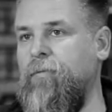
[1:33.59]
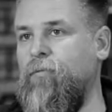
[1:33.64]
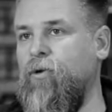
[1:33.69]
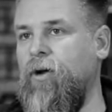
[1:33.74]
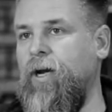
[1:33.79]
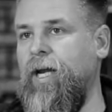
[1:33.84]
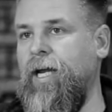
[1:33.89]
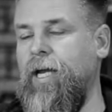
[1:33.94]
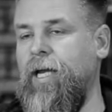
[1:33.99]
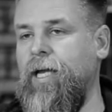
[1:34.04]

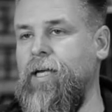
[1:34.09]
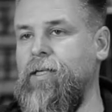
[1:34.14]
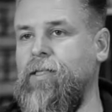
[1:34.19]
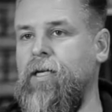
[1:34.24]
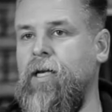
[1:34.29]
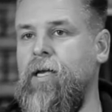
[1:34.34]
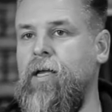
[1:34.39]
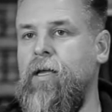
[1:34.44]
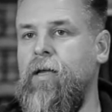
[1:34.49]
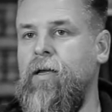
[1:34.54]
printing is,
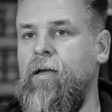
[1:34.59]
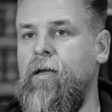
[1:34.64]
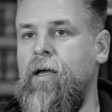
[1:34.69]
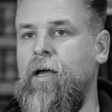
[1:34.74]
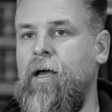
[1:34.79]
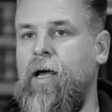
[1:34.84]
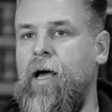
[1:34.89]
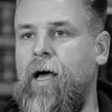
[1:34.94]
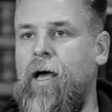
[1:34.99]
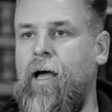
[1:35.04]

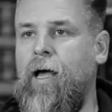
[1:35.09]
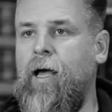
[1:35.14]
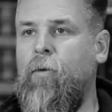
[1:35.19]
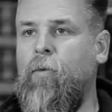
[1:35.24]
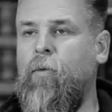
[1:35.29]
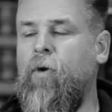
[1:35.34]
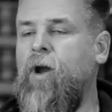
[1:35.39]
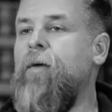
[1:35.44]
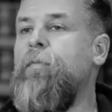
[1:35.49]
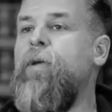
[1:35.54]

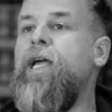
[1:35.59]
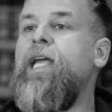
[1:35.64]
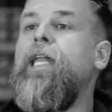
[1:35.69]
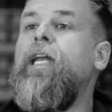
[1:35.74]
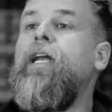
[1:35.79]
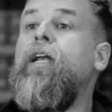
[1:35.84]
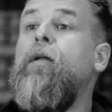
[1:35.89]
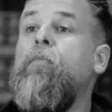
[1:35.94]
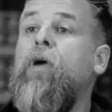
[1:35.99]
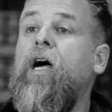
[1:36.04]
we're not making
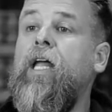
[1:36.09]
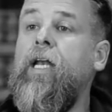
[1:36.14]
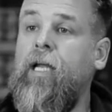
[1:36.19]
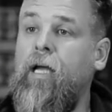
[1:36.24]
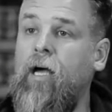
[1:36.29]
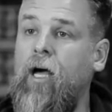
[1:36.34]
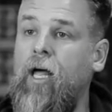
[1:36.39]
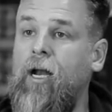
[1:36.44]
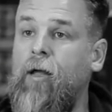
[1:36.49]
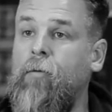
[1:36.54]
any money
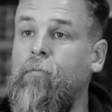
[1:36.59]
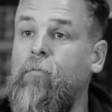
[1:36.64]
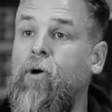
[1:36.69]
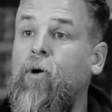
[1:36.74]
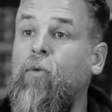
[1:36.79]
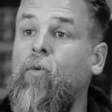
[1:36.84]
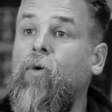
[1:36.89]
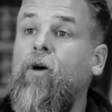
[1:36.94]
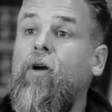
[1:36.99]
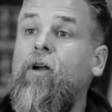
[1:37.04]
on it, but
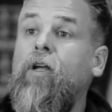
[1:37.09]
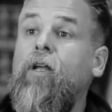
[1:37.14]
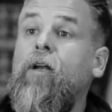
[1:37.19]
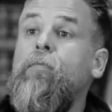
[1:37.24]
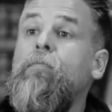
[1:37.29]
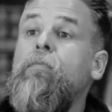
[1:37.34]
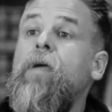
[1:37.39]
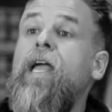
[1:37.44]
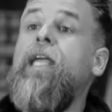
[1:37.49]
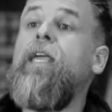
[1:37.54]
we're going to
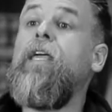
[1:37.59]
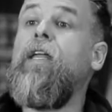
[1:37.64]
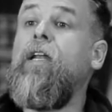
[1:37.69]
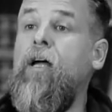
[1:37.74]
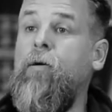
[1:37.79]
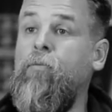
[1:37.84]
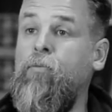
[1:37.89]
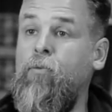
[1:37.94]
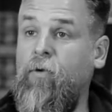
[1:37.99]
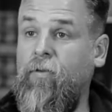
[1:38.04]
make it
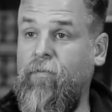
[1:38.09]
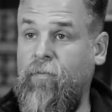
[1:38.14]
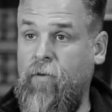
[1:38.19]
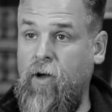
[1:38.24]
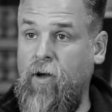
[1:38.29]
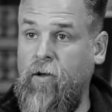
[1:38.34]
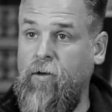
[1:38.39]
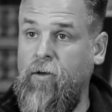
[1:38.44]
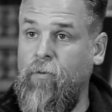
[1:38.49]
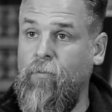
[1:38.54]
up with
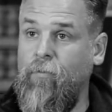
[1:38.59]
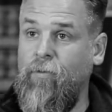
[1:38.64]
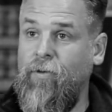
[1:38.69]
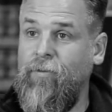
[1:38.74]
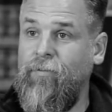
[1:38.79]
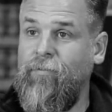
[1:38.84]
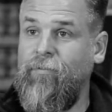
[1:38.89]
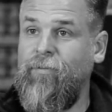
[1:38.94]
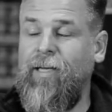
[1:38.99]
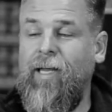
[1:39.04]
volume.
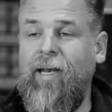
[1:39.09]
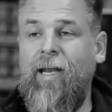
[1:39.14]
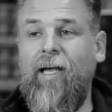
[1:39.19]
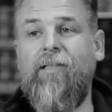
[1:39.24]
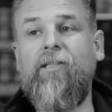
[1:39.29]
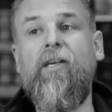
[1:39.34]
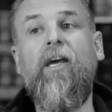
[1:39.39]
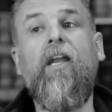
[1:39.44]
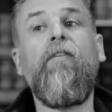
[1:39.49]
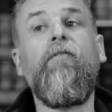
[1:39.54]
And that's
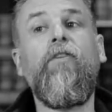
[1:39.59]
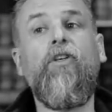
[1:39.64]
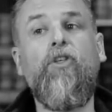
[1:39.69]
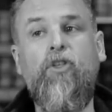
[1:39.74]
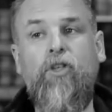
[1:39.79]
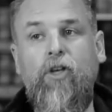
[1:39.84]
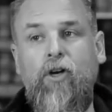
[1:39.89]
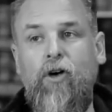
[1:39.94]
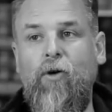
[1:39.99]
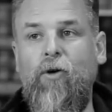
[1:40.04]
kind of a
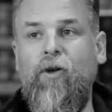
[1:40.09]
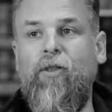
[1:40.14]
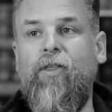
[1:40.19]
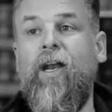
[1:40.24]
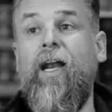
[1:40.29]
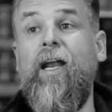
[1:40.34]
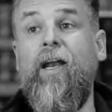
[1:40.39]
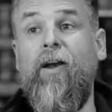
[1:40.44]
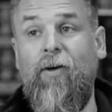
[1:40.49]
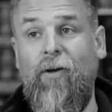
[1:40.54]
joke that
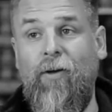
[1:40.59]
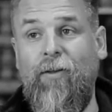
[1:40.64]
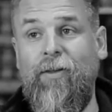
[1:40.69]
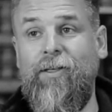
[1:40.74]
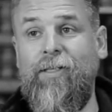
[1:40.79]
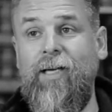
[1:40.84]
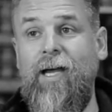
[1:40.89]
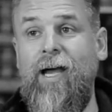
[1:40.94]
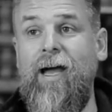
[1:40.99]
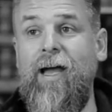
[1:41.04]
I hear all the
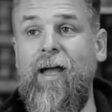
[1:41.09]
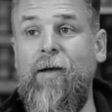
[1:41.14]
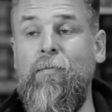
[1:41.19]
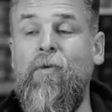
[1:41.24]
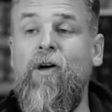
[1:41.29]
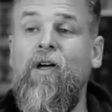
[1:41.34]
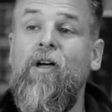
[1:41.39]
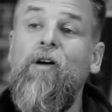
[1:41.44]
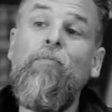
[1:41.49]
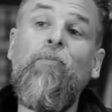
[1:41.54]
time,
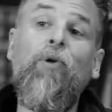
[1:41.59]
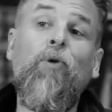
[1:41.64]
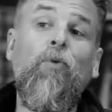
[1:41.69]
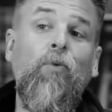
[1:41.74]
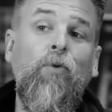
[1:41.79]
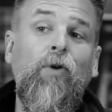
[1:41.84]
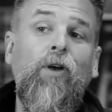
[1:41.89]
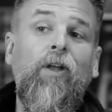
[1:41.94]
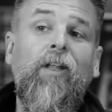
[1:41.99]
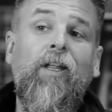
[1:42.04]
but
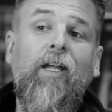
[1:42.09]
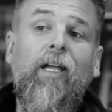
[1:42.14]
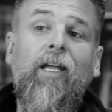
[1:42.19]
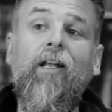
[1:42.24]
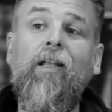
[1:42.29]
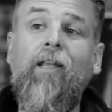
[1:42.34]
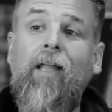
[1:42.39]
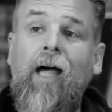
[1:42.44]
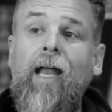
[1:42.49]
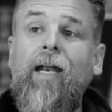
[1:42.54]
really, in a
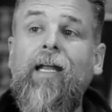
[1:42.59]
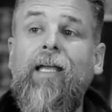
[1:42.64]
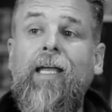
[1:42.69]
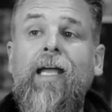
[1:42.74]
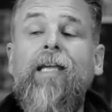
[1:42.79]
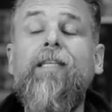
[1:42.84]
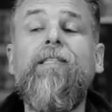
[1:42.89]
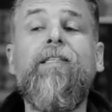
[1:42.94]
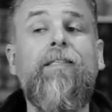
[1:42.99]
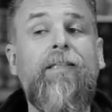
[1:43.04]
lot of
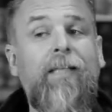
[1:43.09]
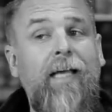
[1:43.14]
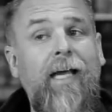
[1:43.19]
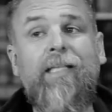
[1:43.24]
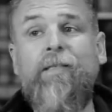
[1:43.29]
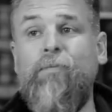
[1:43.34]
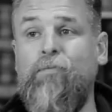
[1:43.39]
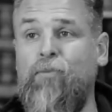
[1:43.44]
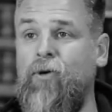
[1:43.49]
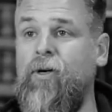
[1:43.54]
cases,
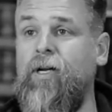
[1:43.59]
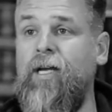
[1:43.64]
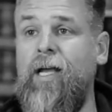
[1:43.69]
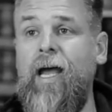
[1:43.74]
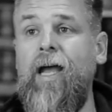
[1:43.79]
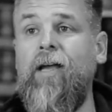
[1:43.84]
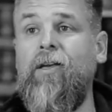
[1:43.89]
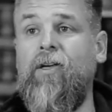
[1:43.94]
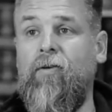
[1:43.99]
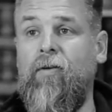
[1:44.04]
that's pretty
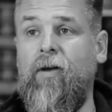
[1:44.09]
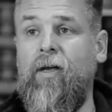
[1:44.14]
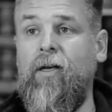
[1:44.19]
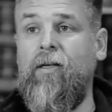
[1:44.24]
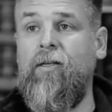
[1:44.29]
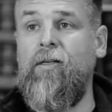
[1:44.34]
accurate.